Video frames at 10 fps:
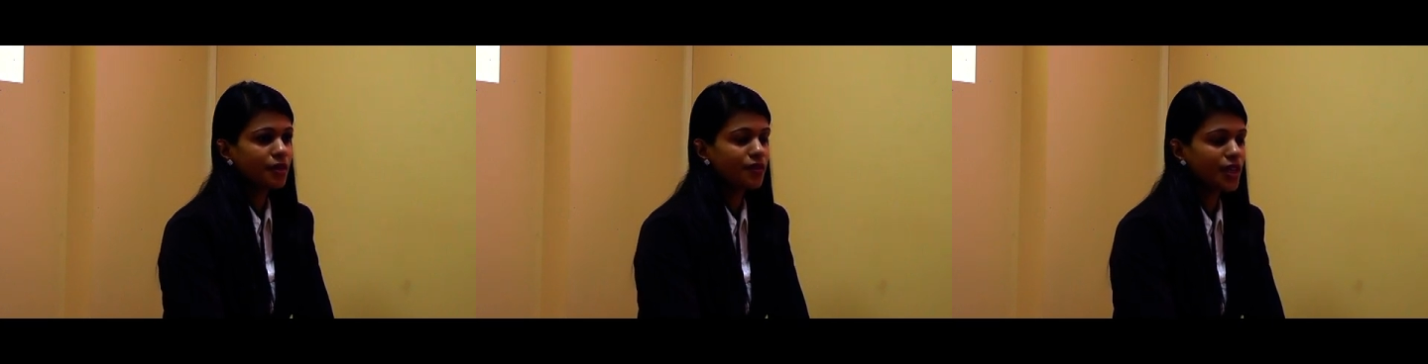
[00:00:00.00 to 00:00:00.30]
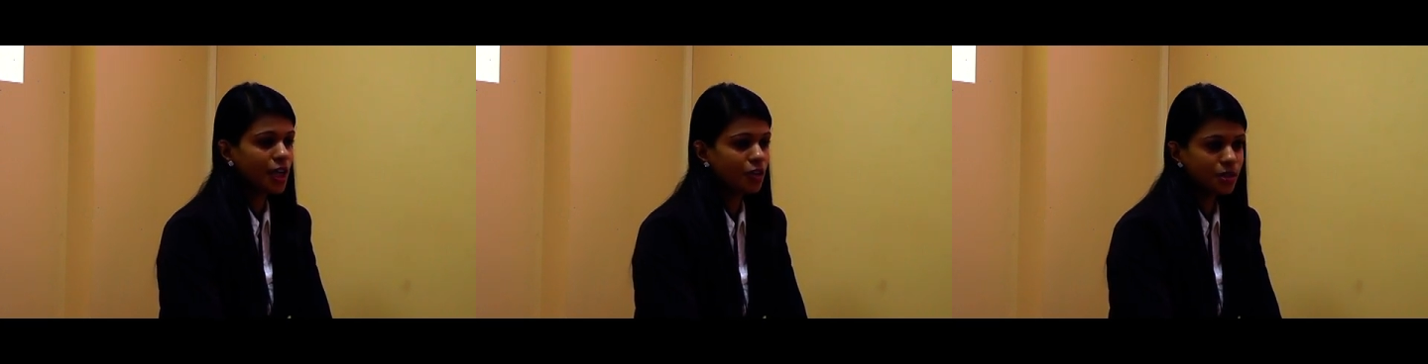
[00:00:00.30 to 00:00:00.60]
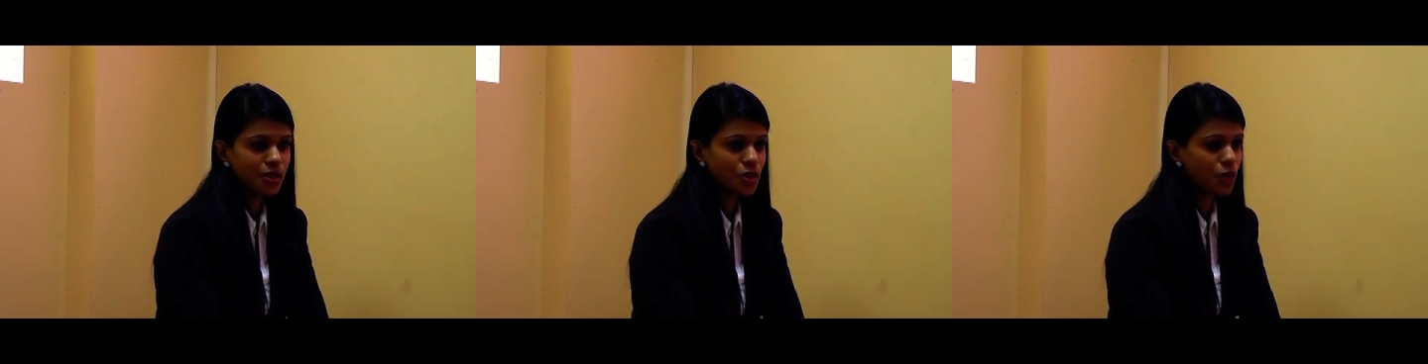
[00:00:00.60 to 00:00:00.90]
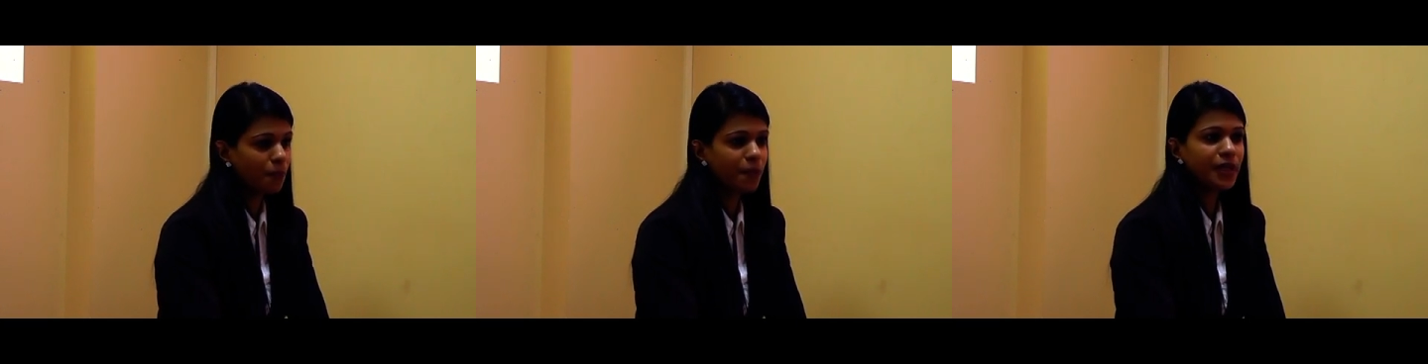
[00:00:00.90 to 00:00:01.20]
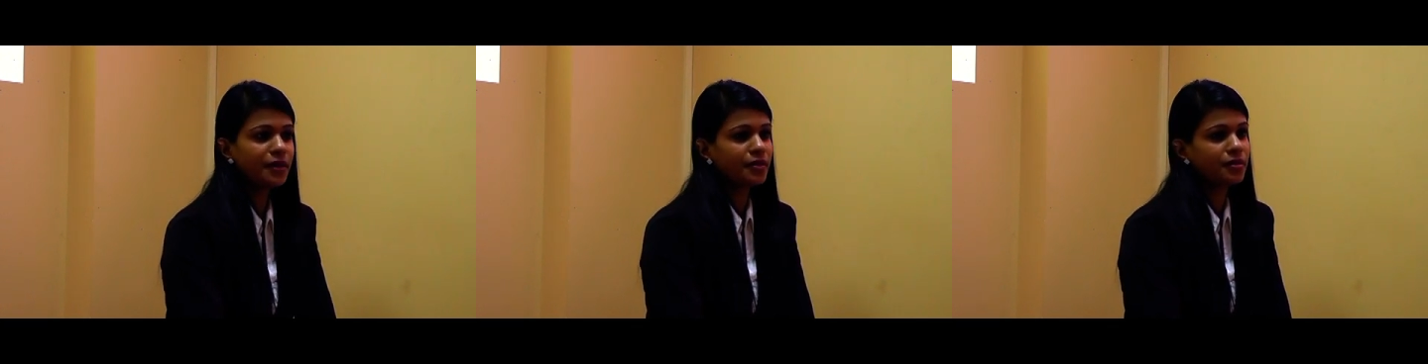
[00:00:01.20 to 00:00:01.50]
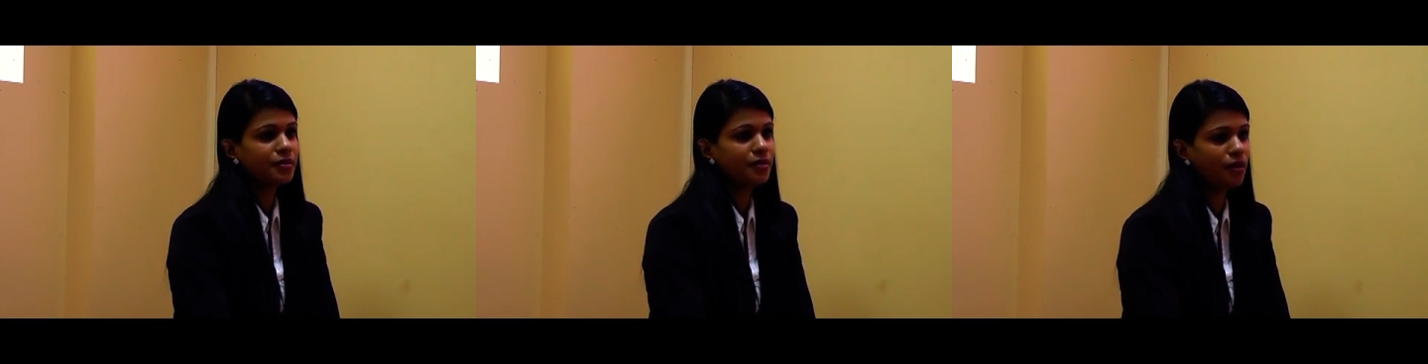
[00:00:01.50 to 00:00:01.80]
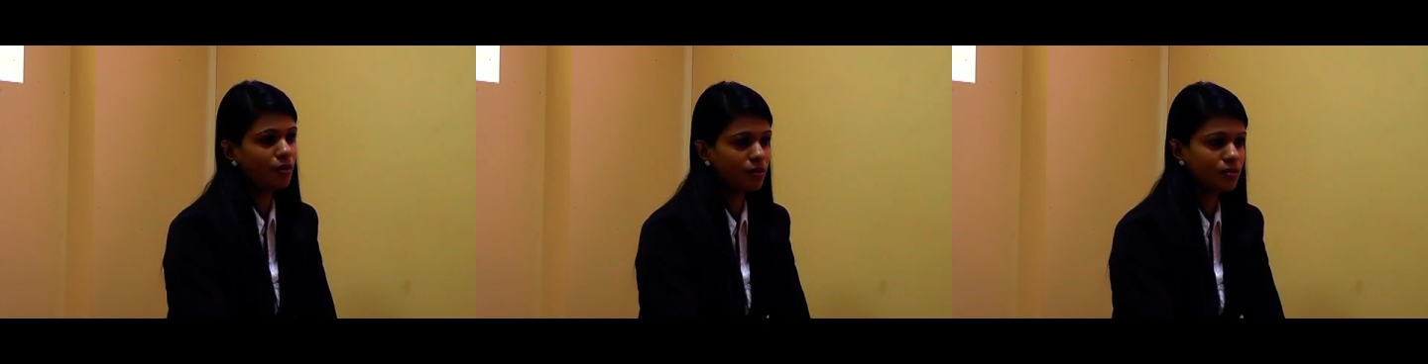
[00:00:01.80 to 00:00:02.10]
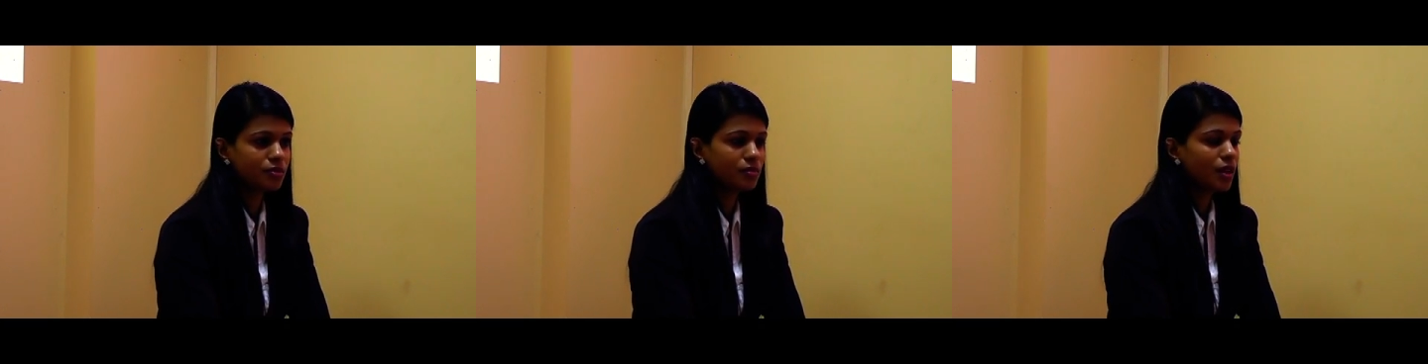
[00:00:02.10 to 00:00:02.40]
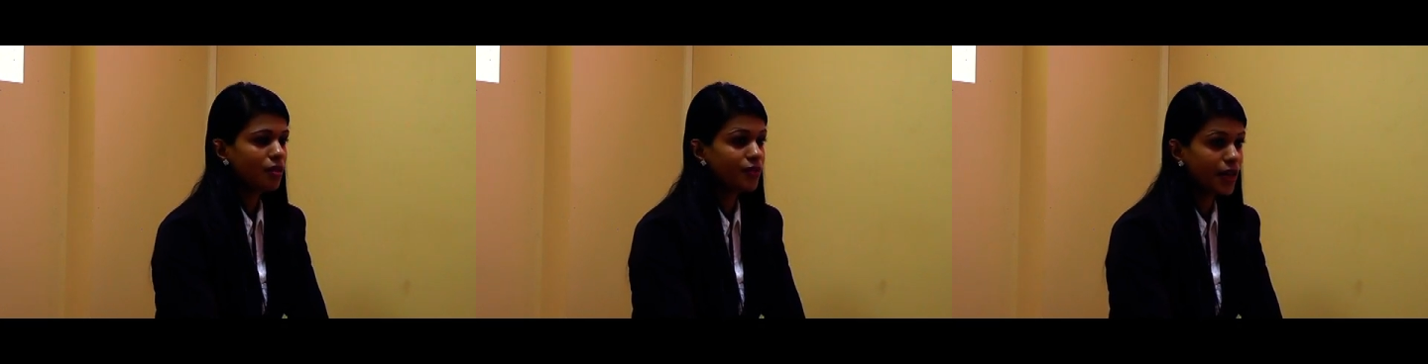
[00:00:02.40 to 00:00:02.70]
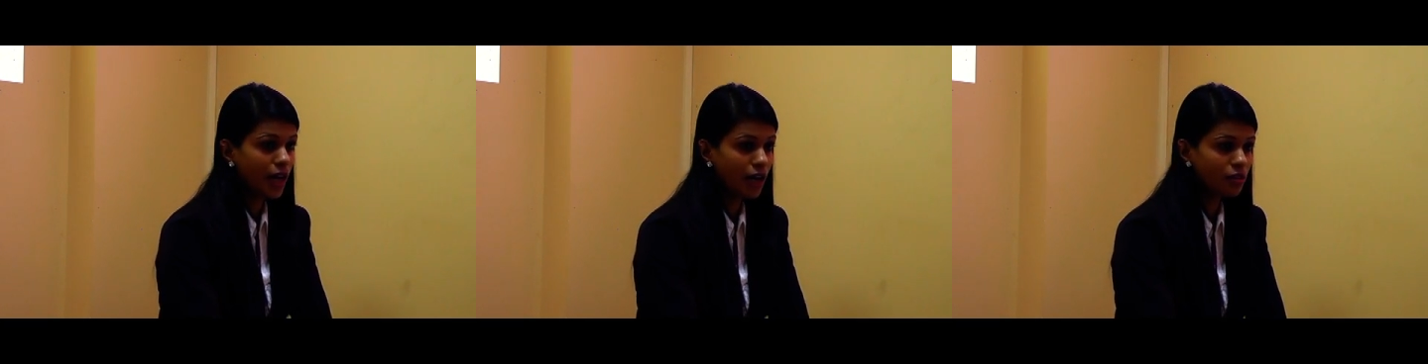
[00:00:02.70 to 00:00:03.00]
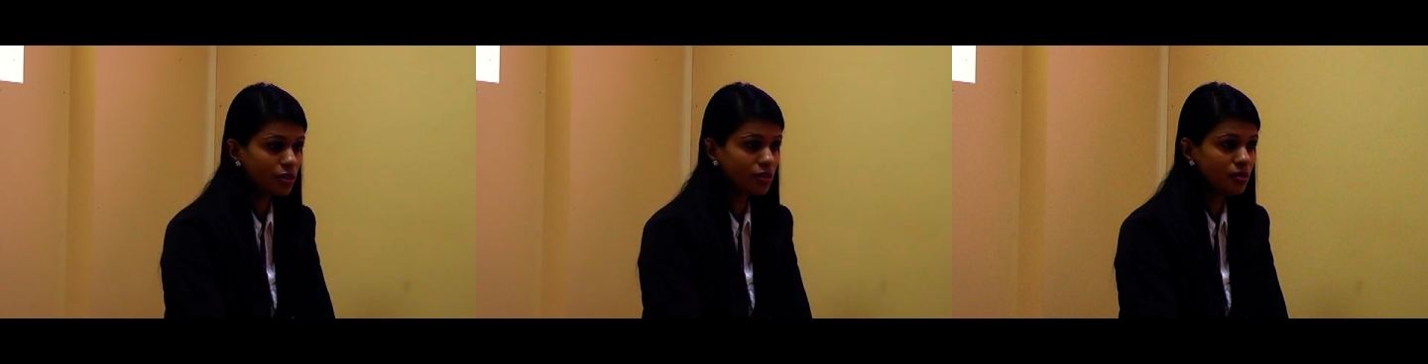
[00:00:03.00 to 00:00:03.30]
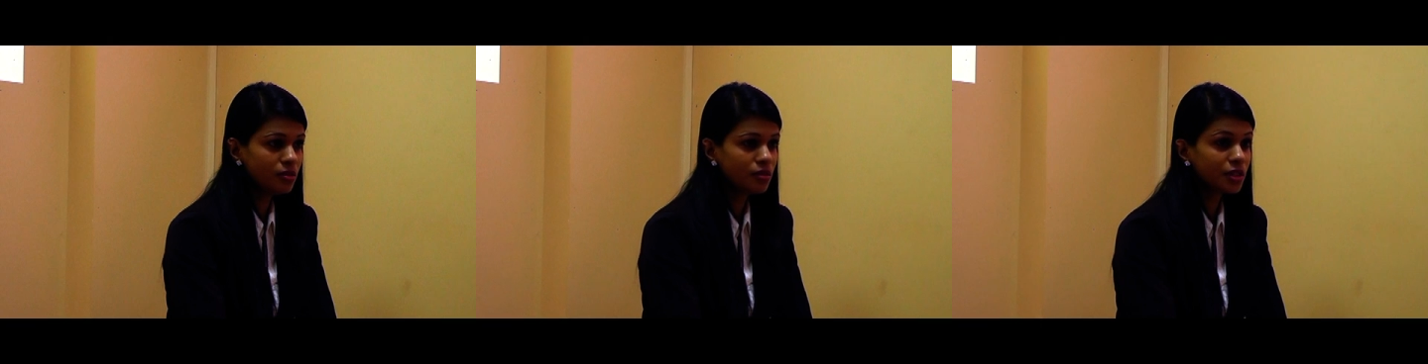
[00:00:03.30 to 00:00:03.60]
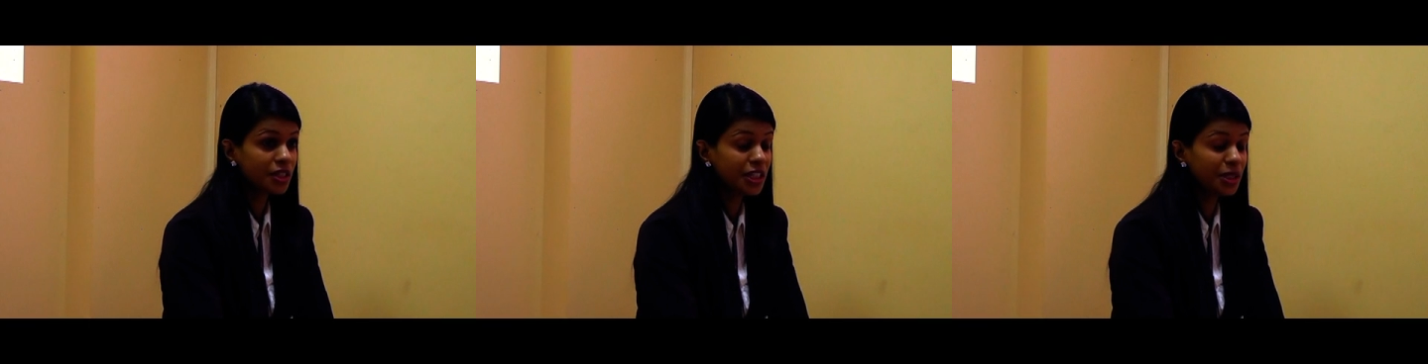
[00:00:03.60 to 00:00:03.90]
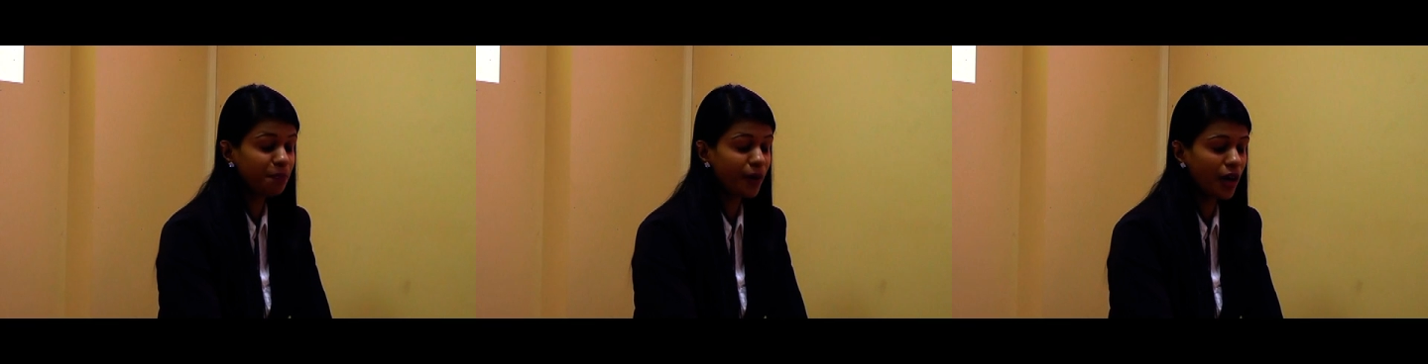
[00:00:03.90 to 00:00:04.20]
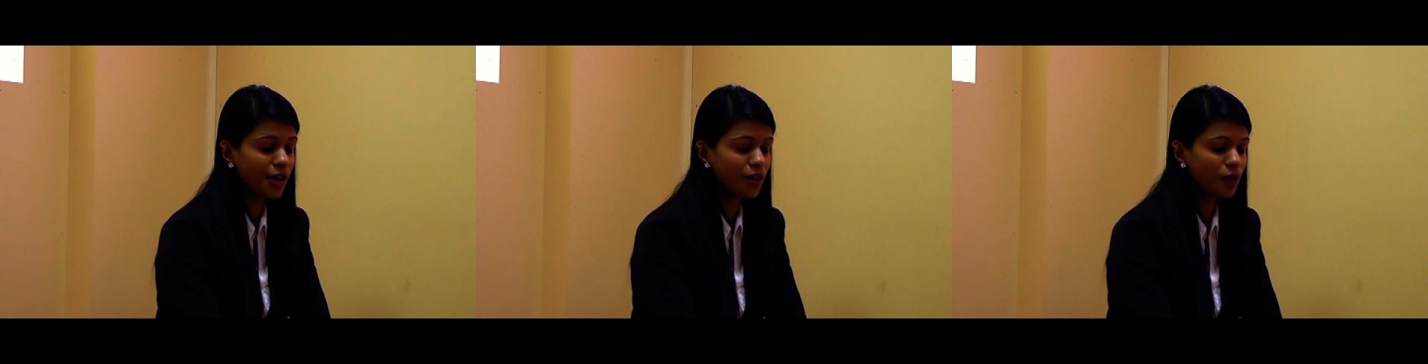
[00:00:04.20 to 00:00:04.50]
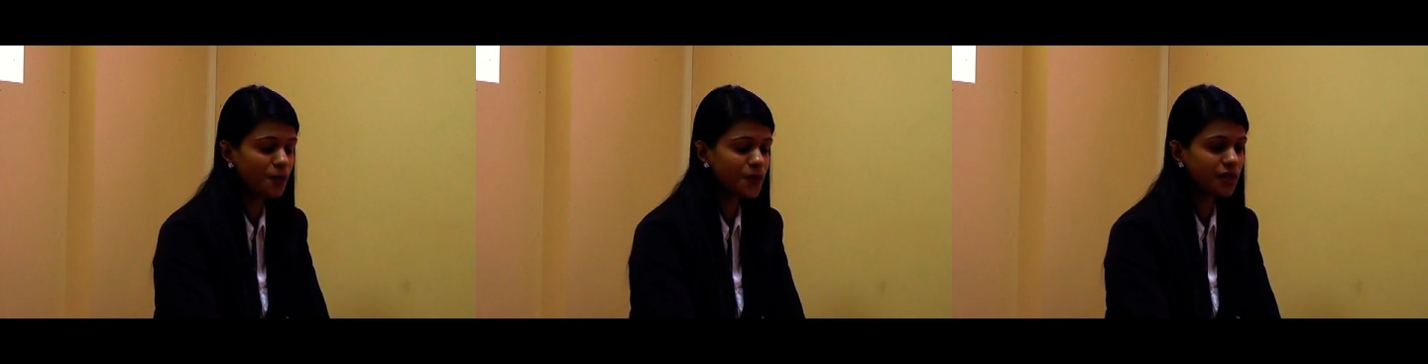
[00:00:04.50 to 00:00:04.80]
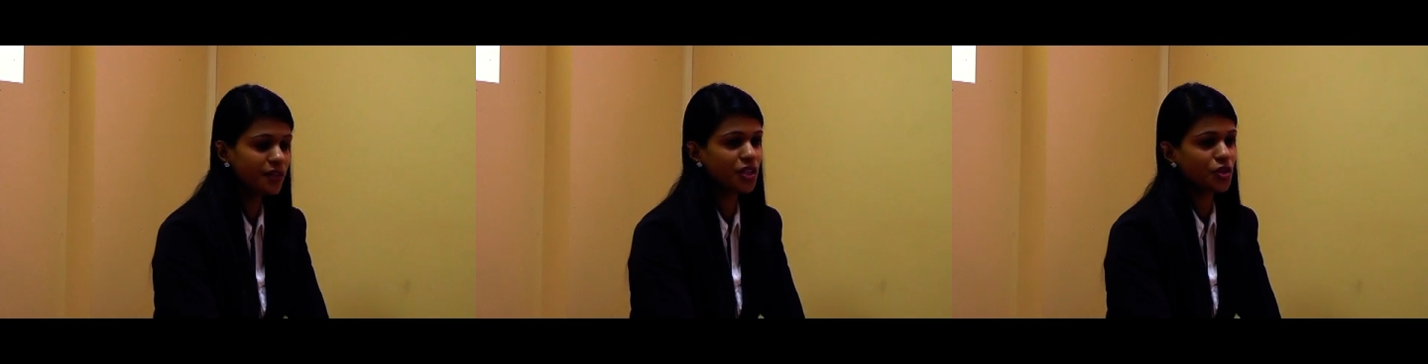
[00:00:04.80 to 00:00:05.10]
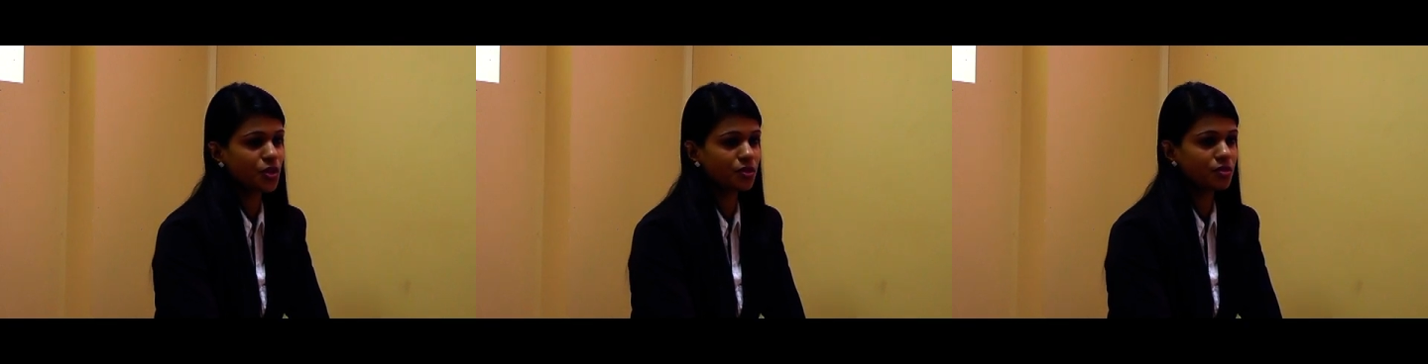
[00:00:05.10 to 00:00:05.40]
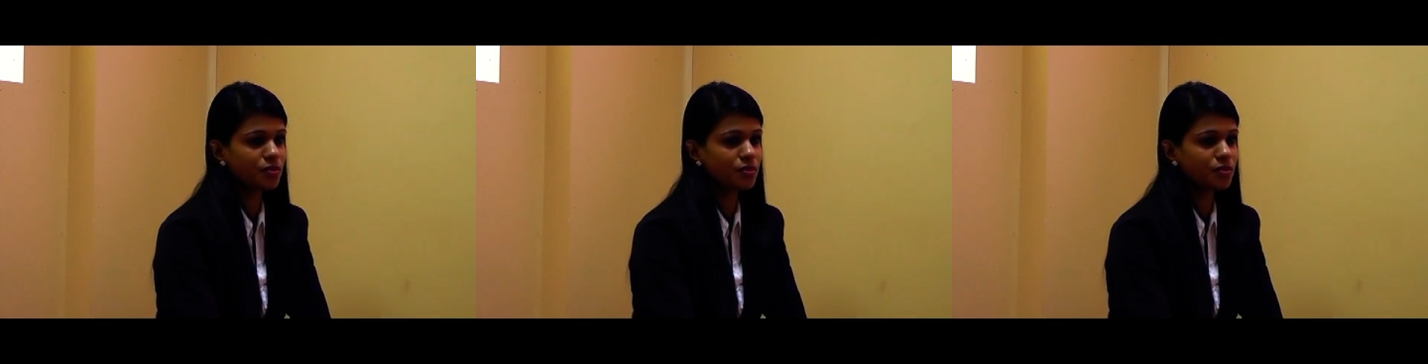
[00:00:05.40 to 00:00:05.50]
we cannot stop it now. We have to keep under observation.